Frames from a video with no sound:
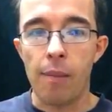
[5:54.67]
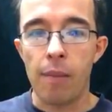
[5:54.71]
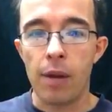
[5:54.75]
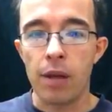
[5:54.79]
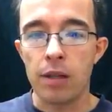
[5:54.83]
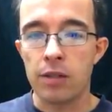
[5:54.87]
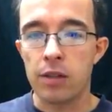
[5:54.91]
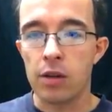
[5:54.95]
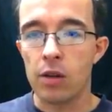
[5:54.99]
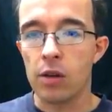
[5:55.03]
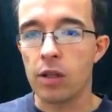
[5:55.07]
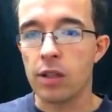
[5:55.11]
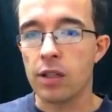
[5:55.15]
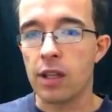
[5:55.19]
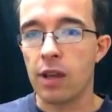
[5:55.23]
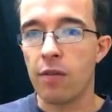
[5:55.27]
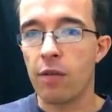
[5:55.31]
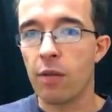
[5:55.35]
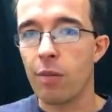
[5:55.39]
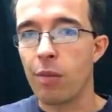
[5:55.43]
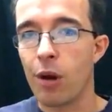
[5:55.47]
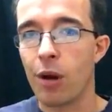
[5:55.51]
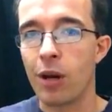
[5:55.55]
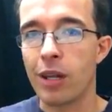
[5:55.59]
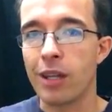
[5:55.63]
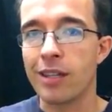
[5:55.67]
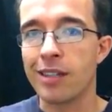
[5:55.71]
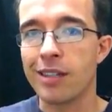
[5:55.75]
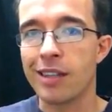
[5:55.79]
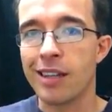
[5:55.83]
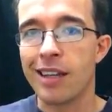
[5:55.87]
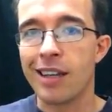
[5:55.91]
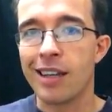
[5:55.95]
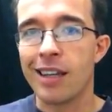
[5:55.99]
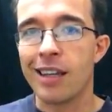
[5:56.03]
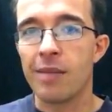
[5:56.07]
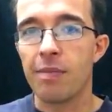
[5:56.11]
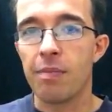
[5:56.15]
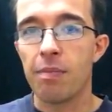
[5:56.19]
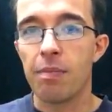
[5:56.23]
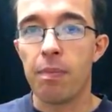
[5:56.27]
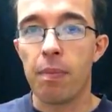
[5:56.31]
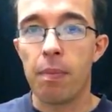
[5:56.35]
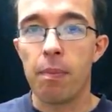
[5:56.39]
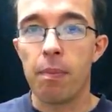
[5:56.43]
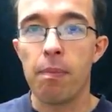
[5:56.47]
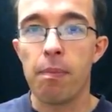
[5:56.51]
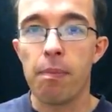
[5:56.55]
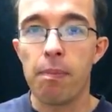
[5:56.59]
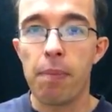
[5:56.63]
as long as everybody's
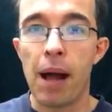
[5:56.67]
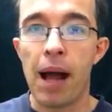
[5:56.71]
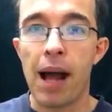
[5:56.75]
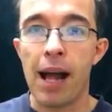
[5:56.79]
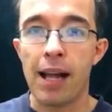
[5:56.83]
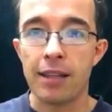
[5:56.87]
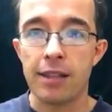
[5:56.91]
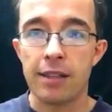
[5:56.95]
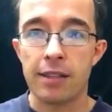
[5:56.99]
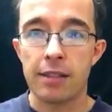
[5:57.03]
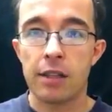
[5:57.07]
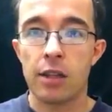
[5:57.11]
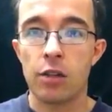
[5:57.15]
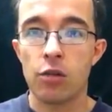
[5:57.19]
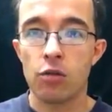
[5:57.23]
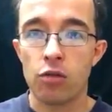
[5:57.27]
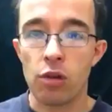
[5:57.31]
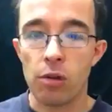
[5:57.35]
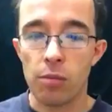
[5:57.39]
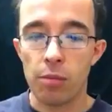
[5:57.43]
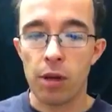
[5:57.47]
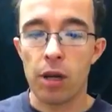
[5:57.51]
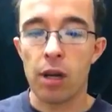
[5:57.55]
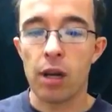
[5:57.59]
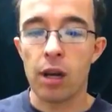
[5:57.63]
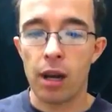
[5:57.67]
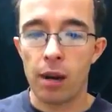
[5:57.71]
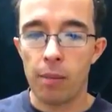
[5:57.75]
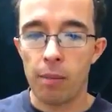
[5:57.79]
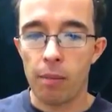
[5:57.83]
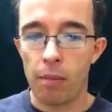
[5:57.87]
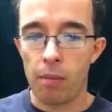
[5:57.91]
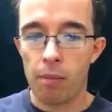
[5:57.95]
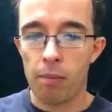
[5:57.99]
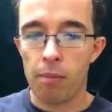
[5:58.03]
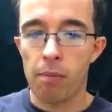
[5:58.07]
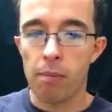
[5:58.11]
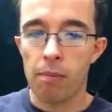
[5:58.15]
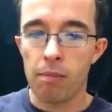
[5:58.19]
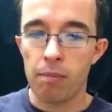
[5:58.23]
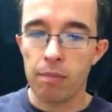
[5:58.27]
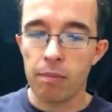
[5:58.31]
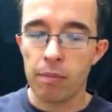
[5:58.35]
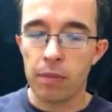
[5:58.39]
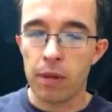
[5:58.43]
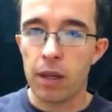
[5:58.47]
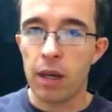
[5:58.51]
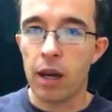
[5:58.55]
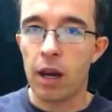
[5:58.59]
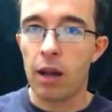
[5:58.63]
parts contributed and
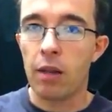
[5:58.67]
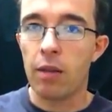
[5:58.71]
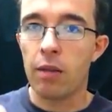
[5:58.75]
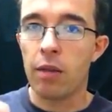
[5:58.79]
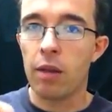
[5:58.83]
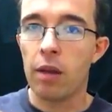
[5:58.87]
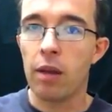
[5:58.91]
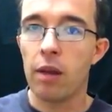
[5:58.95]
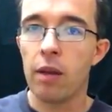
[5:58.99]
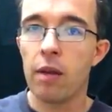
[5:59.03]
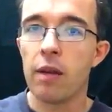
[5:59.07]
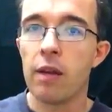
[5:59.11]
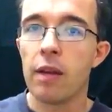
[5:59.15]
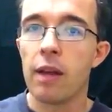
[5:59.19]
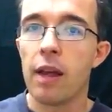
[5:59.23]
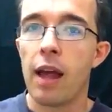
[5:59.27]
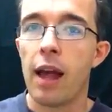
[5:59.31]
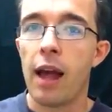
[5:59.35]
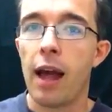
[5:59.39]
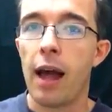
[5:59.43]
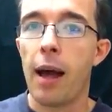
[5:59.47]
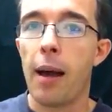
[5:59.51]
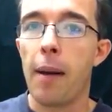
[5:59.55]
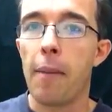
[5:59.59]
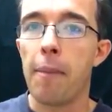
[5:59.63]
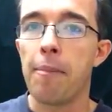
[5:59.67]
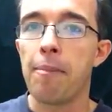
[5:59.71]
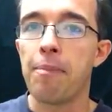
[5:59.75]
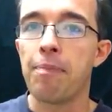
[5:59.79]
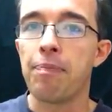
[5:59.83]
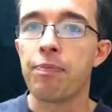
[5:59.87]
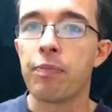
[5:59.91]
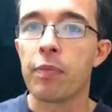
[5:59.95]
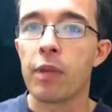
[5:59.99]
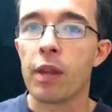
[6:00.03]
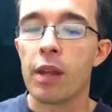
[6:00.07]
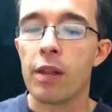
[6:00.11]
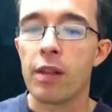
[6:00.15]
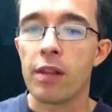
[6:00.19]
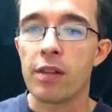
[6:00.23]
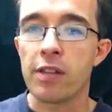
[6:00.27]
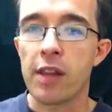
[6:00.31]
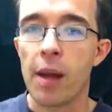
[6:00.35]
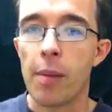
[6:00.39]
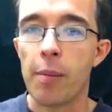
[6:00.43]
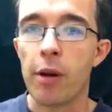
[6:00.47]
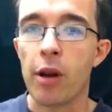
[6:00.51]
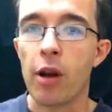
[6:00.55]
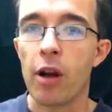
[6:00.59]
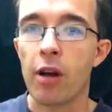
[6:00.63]
the
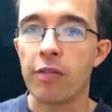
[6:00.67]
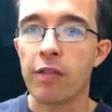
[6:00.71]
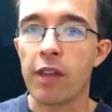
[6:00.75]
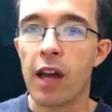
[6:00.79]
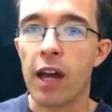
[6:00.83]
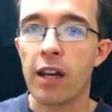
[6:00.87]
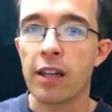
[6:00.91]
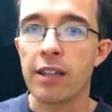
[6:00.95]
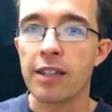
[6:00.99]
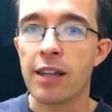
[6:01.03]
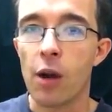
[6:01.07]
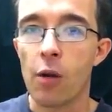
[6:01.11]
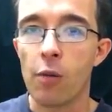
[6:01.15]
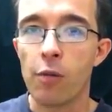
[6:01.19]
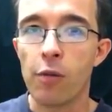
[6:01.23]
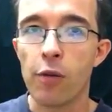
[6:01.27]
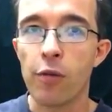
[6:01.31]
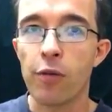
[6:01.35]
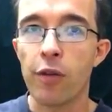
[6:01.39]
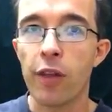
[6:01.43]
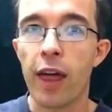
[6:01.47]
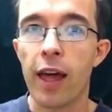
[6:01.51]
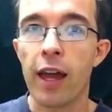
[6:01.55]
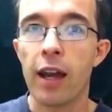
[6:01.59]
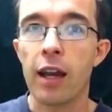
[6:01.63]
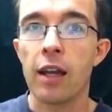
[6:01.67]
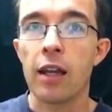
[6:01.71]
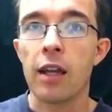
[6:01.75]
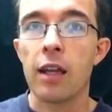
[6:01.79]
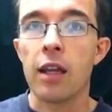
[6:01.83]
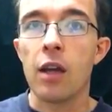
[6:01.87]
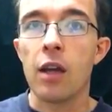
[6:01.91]
summary I've done is helpful for that.